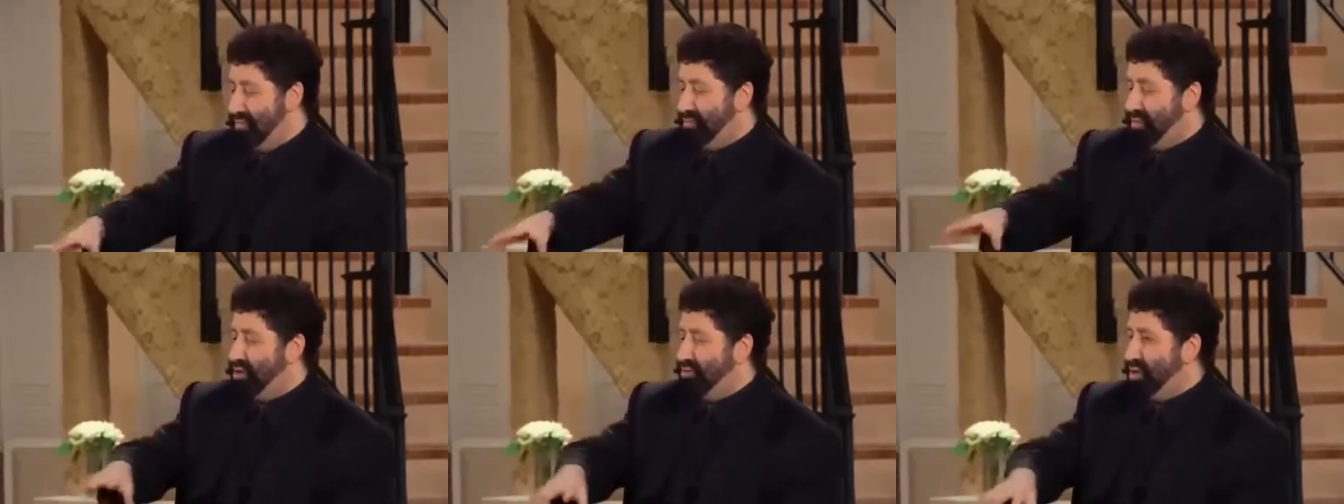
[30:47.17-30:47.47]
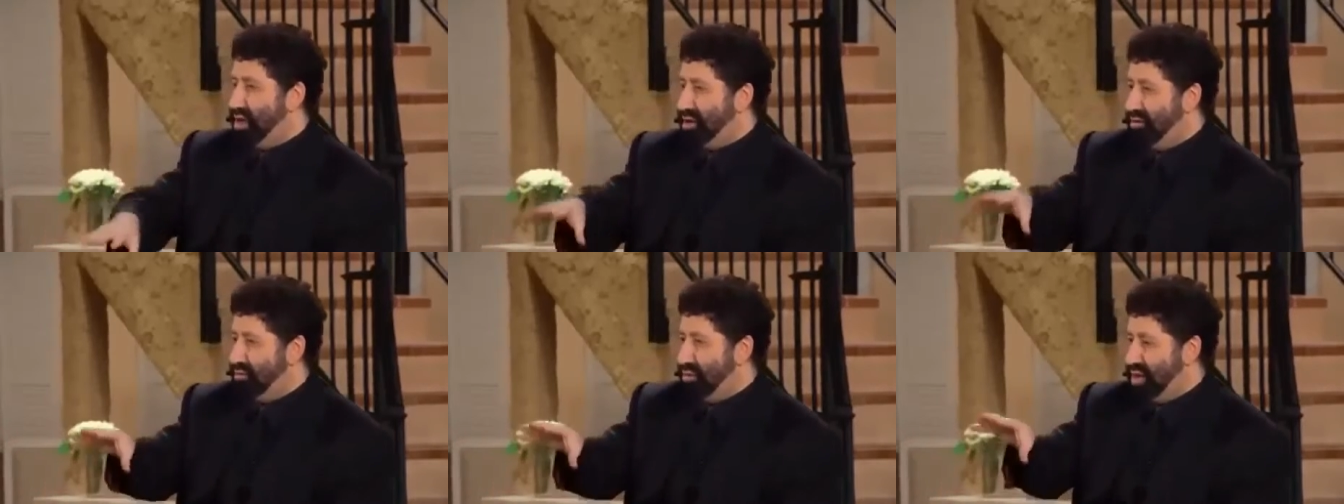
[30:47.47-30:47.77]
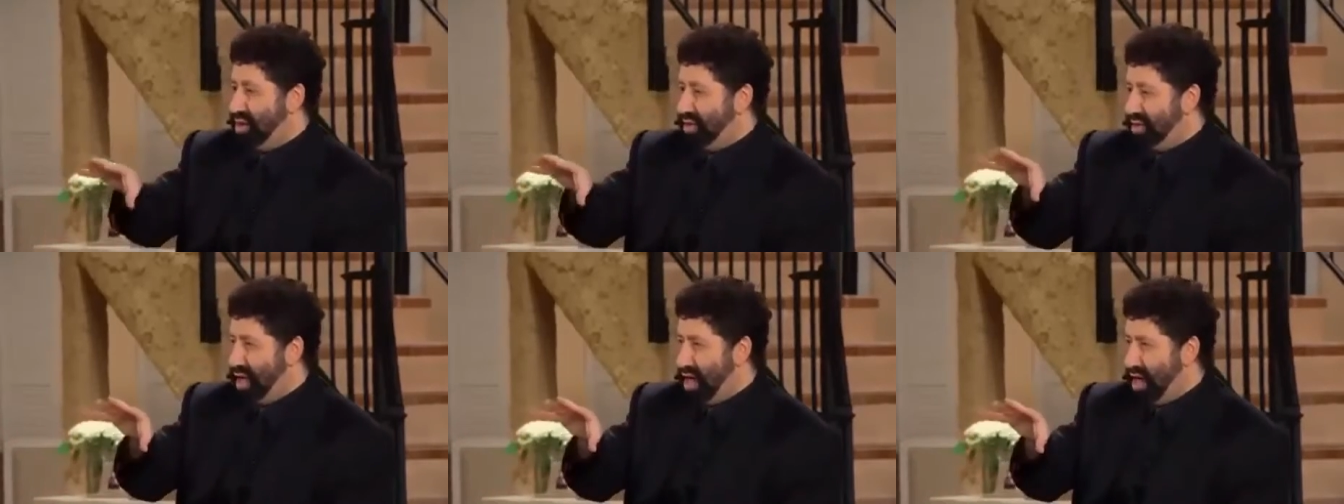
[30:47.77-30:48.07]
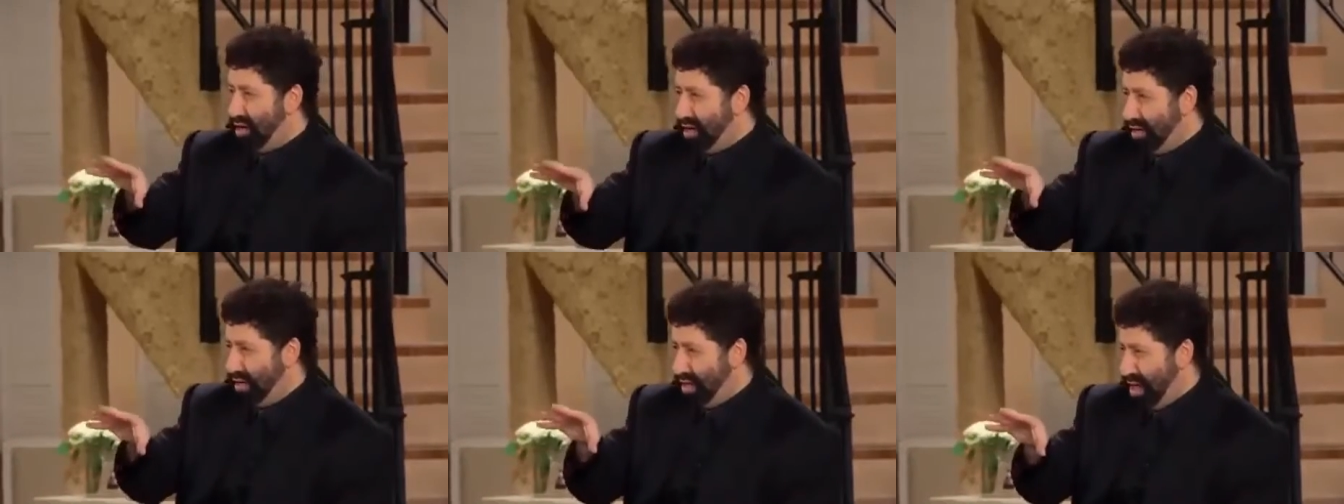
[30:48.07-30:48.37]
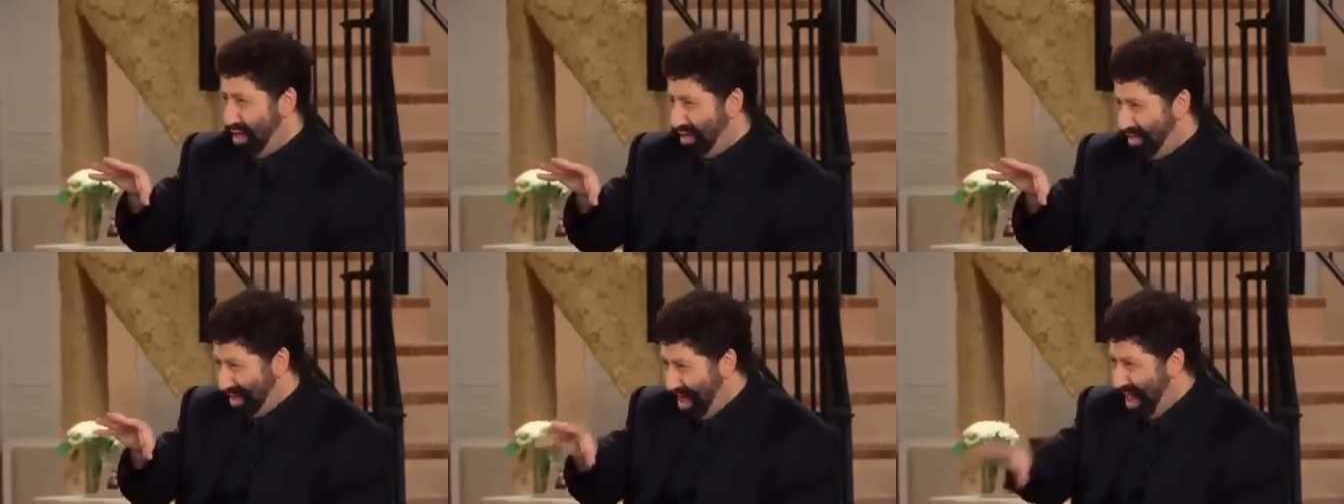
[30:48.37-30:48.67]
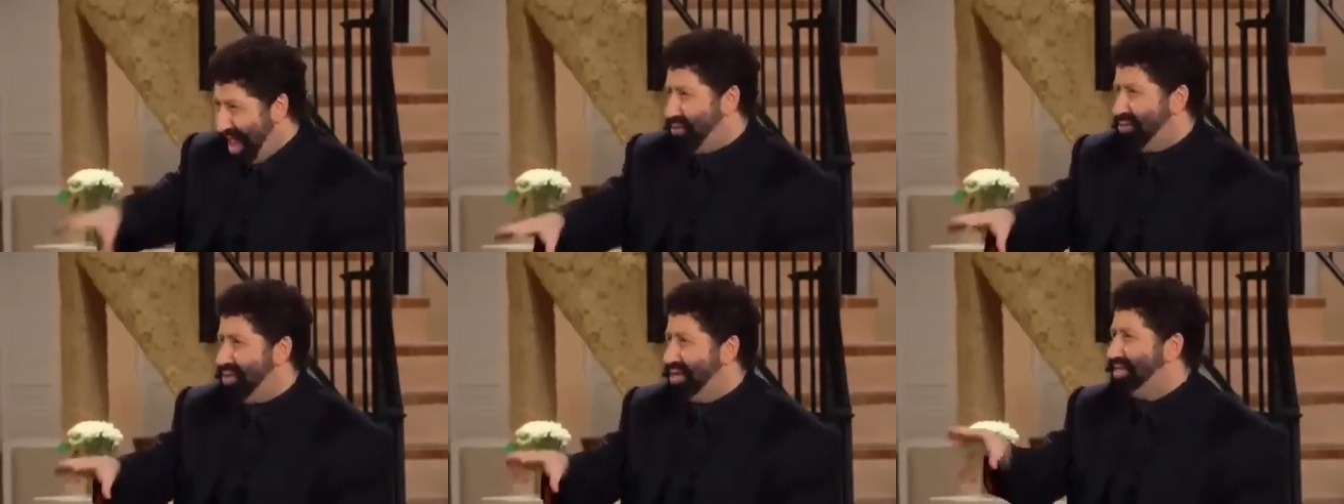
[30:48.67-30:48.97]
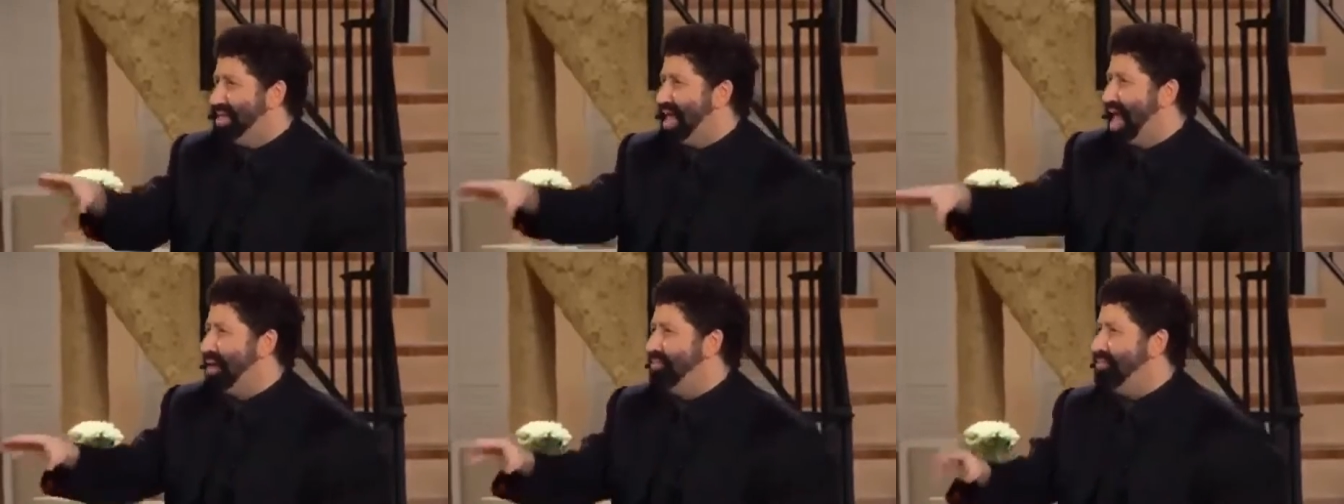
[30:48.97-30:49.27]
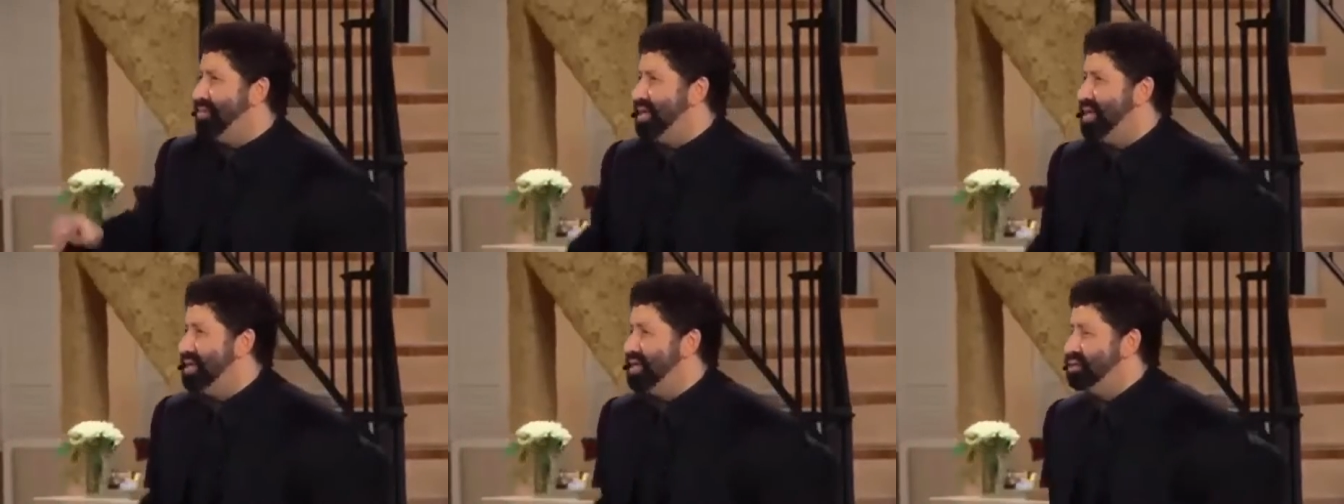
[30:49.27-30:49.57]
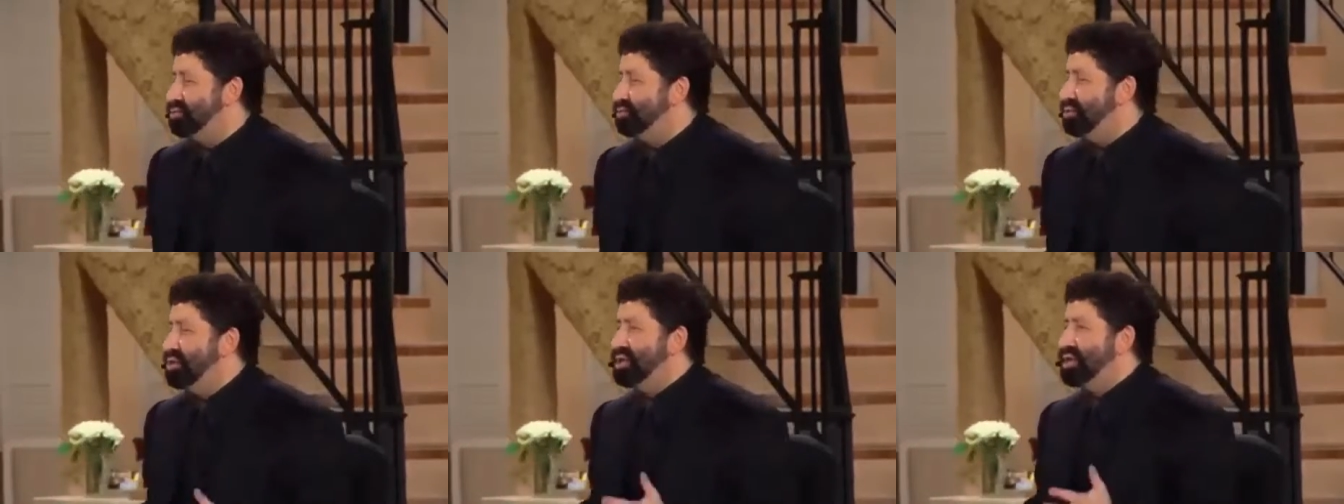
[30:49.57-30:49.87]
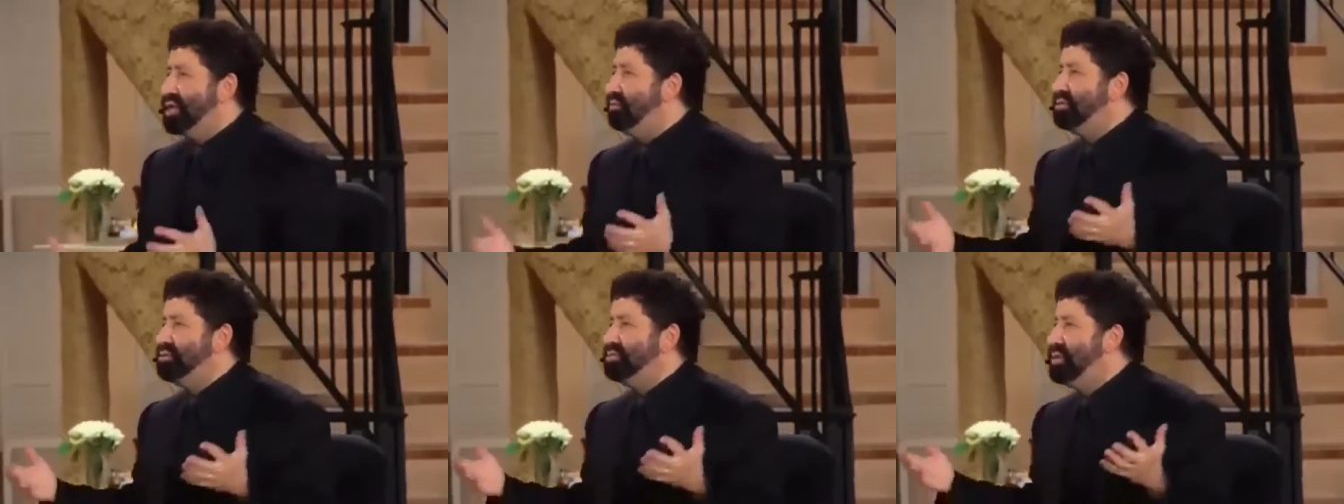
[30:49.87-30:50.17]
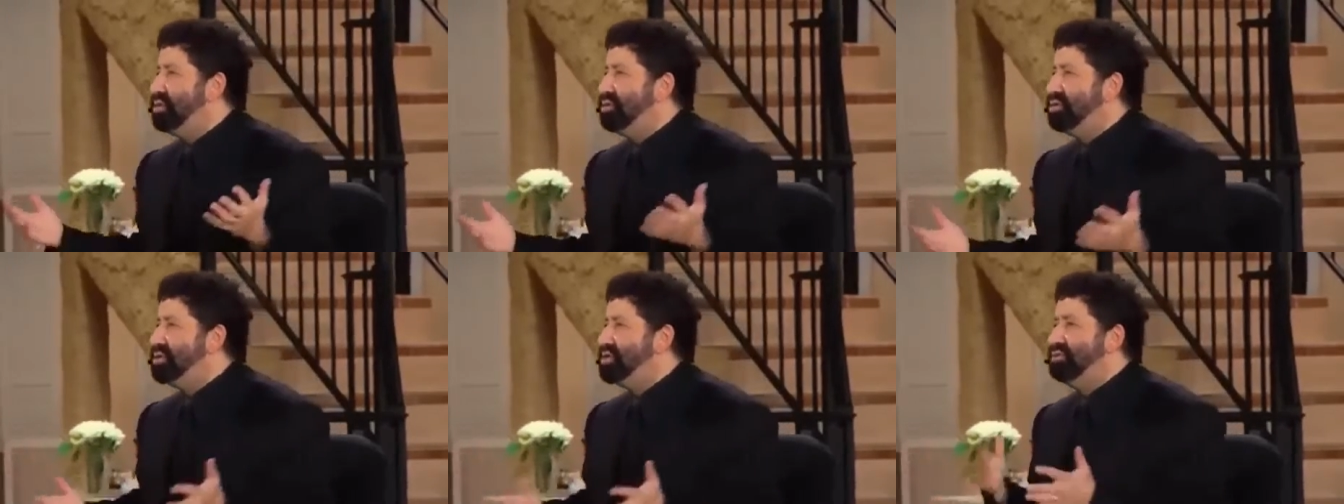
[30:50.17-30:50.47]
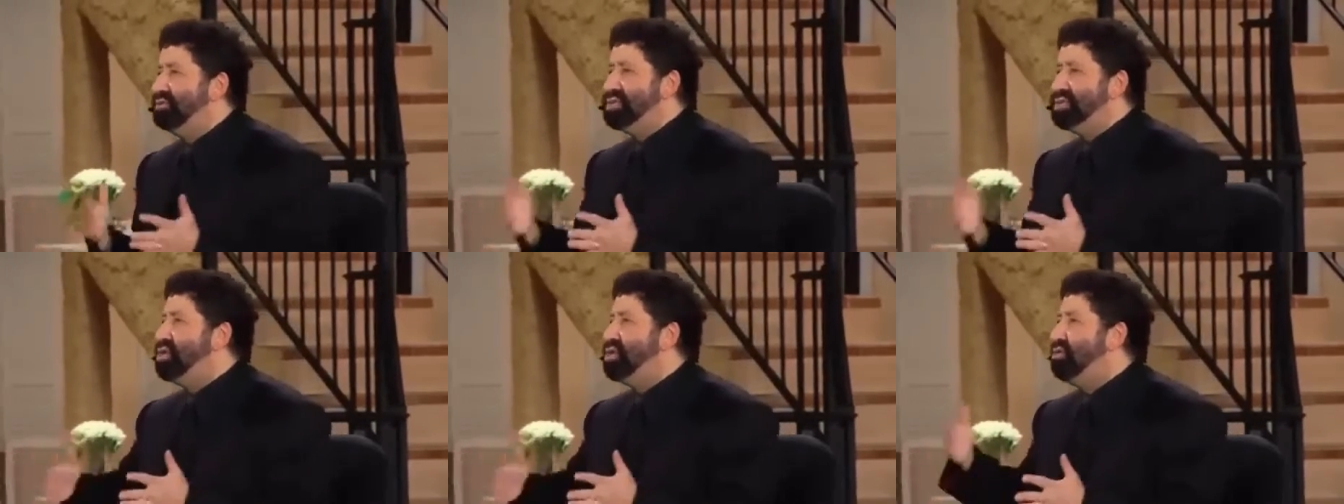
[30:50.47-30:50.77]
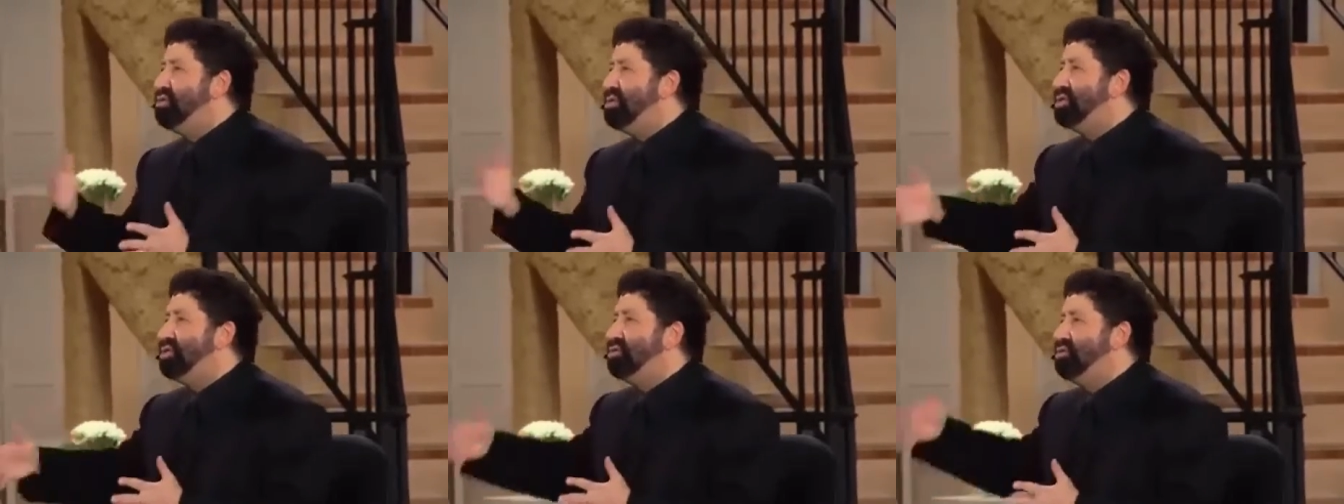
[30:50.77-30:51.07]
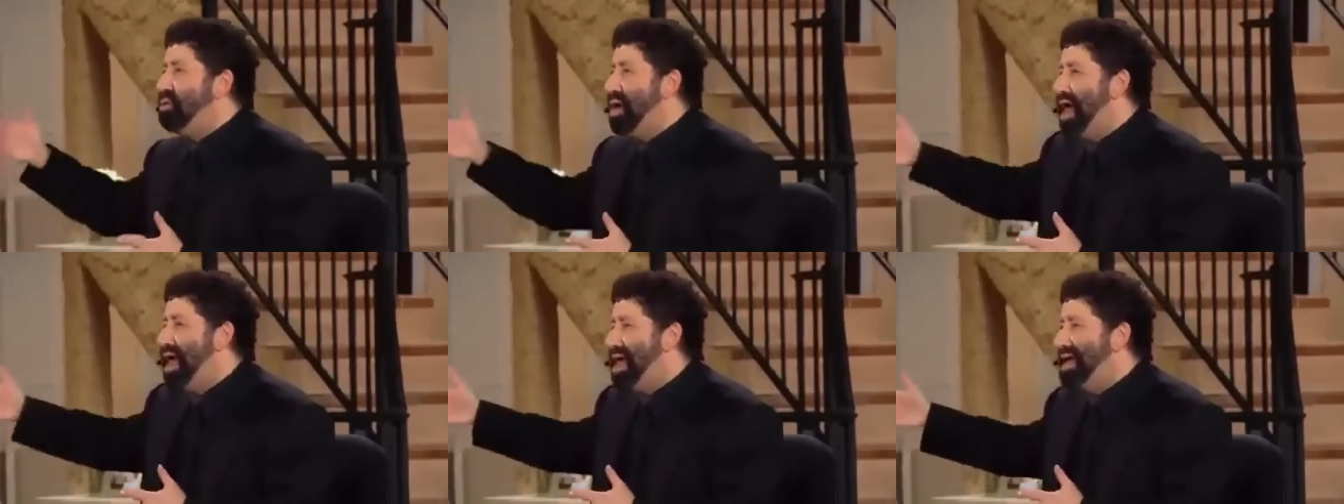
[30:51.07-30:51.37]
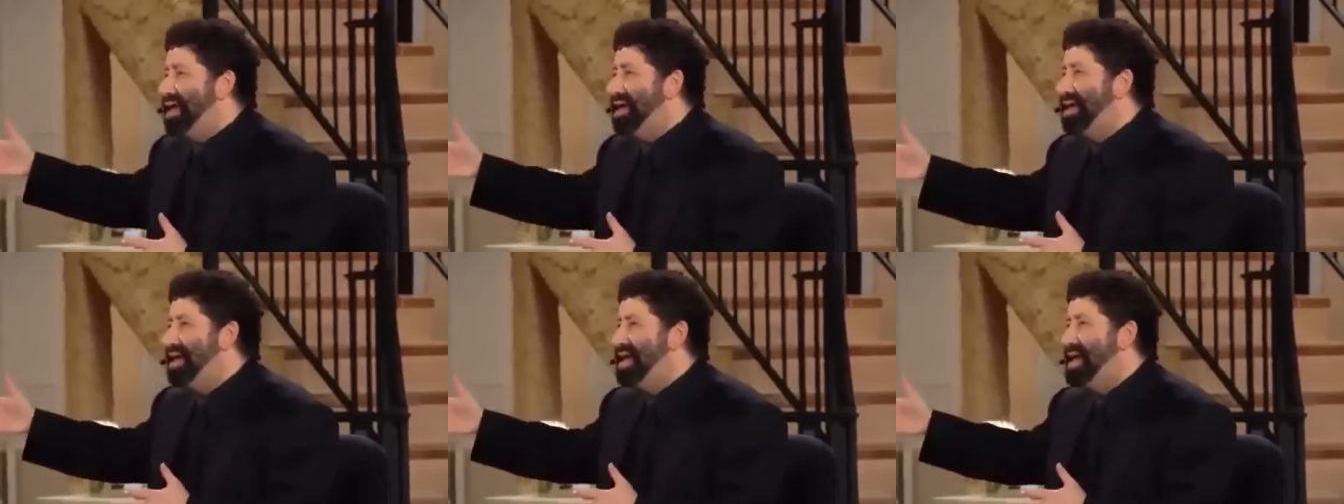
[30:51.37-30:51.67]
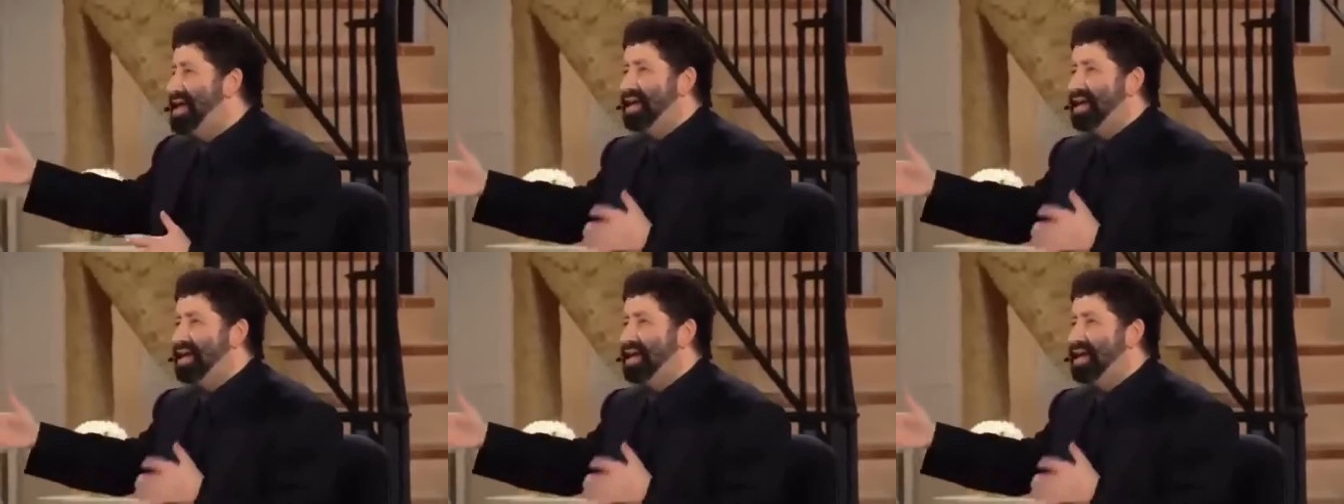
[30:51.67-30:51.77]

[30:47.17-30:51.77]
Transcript: When God allowed it to happen to Israel, it was because there was no other way.